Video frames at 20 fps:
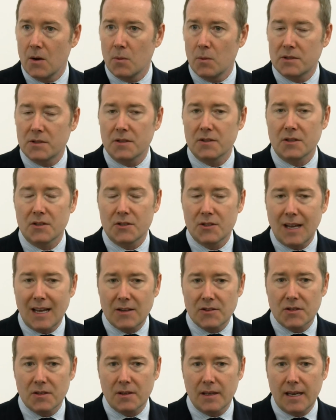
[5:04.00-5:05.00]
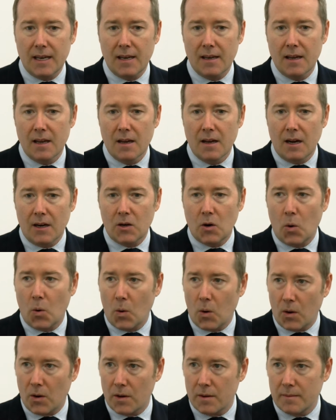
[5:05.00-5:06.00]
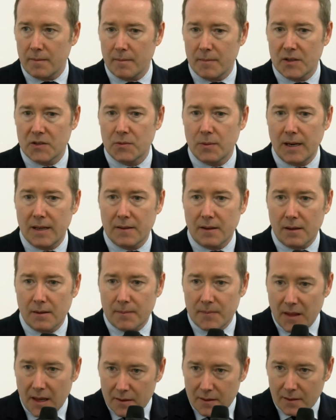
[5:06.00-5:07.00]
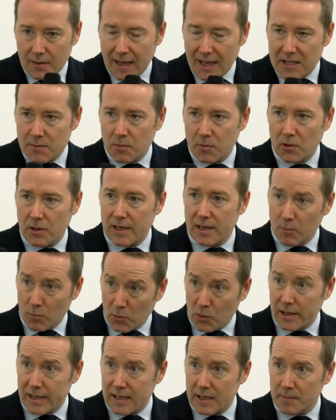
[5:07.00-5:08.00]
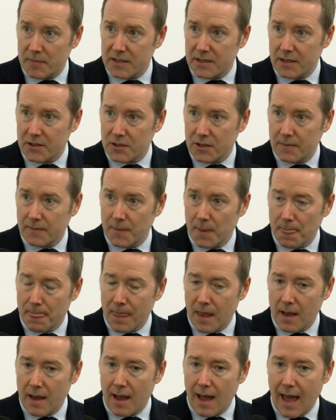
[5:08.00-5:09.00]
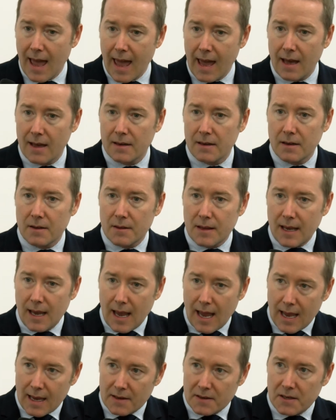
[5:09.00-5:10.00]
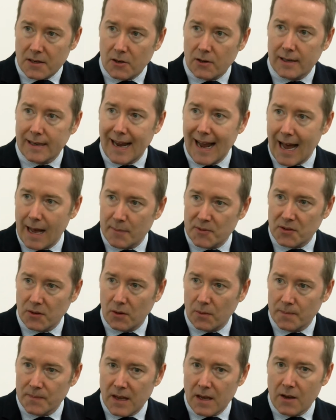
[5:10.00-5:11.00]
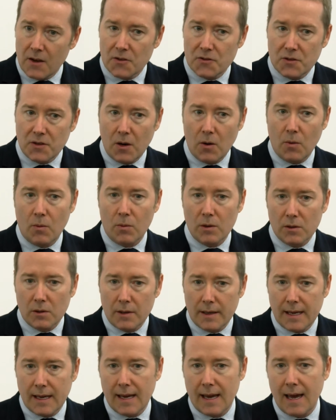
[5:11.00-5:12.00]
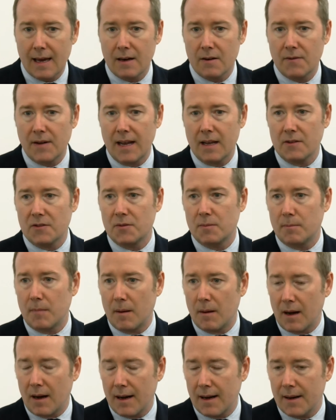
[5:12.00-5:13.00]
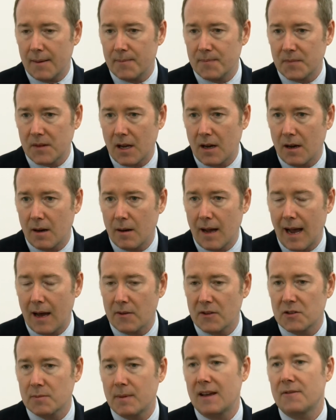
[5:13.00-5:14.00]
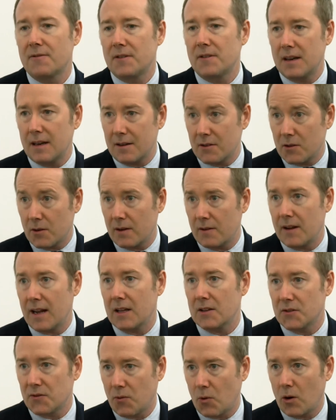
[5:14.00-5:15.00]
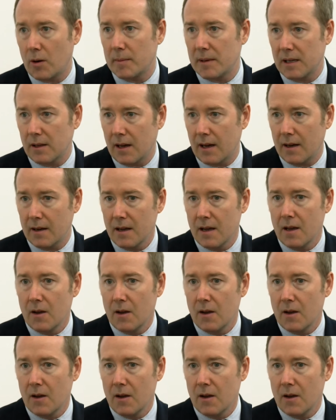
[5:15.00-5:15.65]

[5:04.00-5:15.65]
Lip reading: which is essentially a chord between the lens meridian position and the anterior capsule. So we're looking at advanced, how this may fit into advanced formula